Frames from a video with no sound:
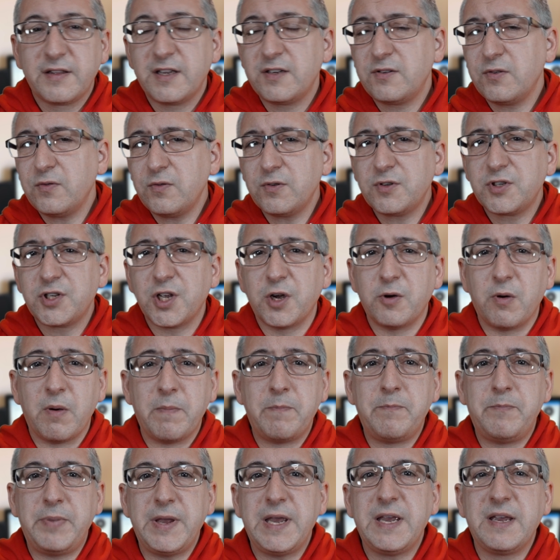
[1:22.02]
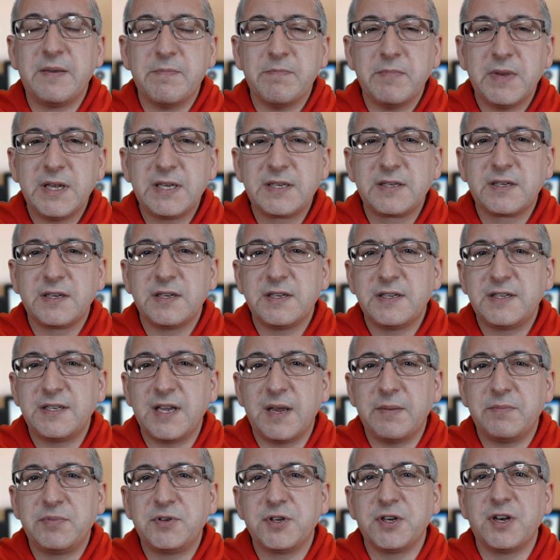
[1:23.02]
There's also a big
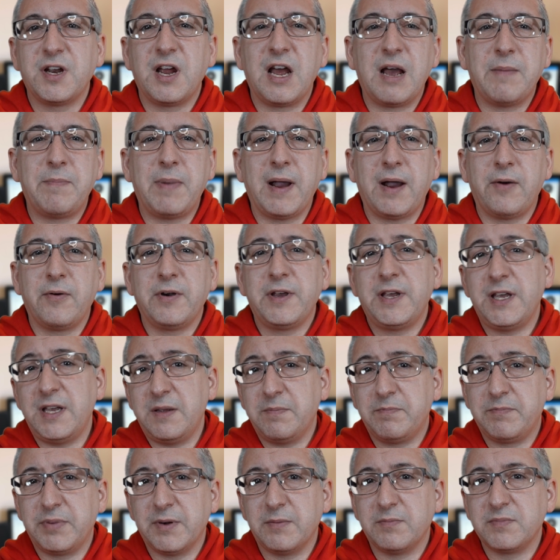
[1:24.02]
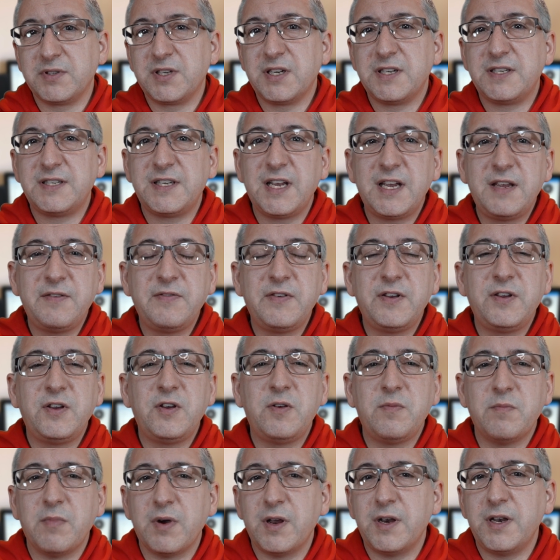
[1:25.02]
misconception about heat pumps saving
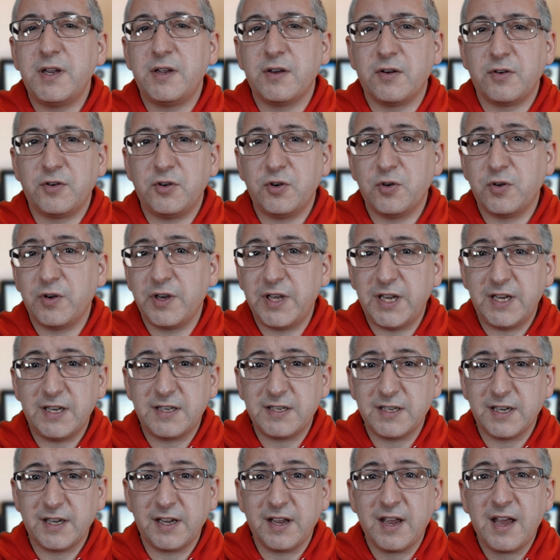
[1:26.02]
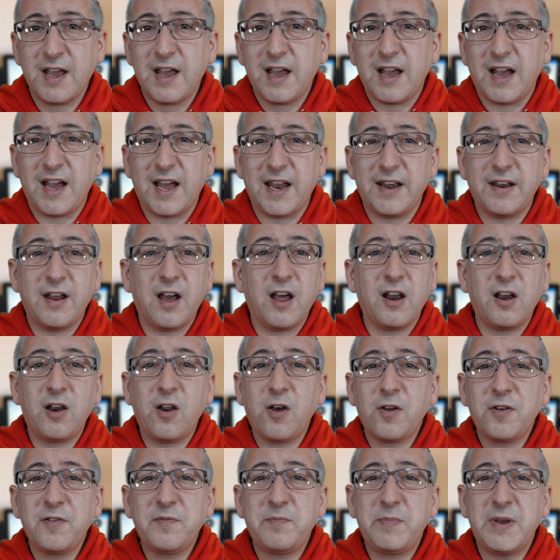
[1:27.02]
you money on your heating and a
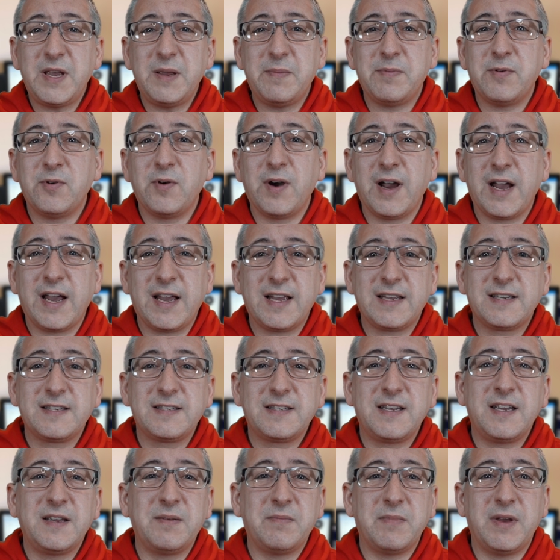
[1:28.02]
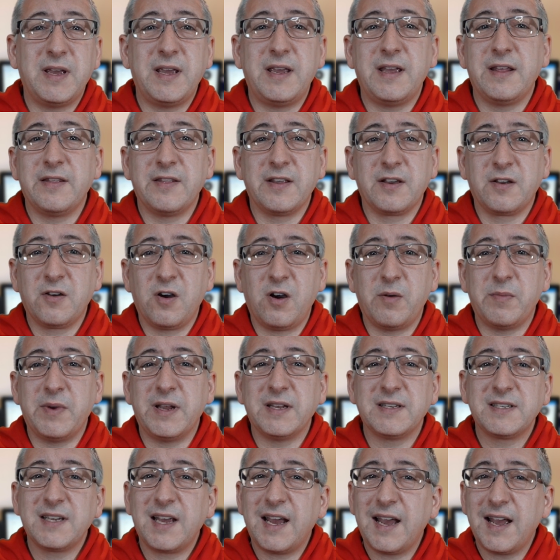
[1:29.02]
lot of people asking me in the
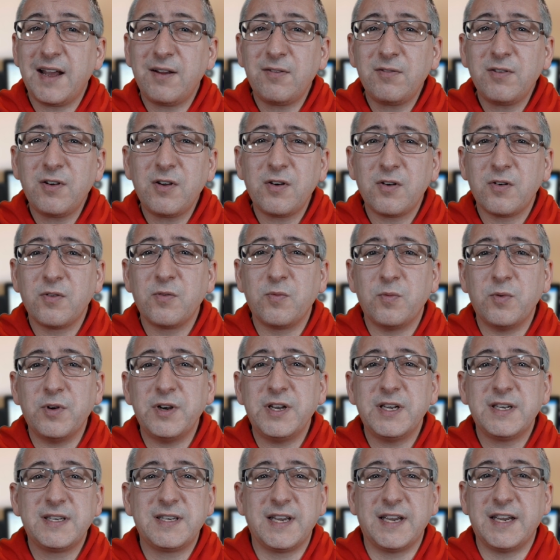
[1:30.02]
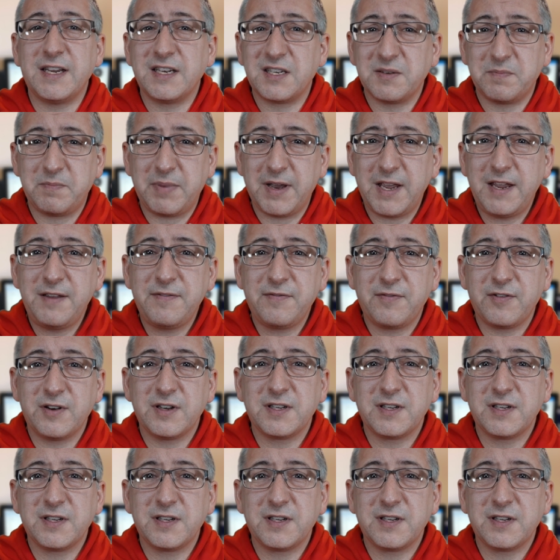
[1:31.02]
comments how long would it take to pay for